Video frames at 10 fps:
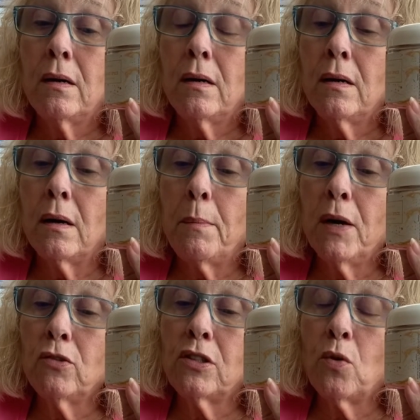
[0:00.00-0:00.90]
It
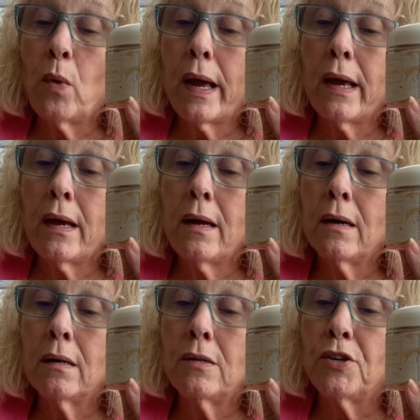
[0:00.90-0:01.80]
melts away
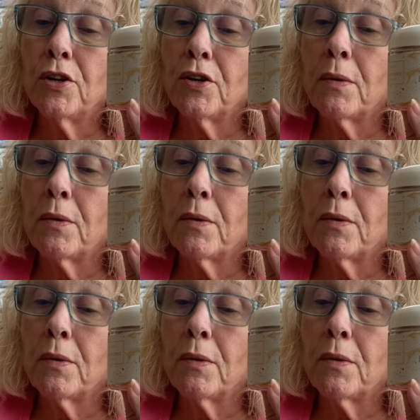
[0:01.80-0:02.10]
dirt,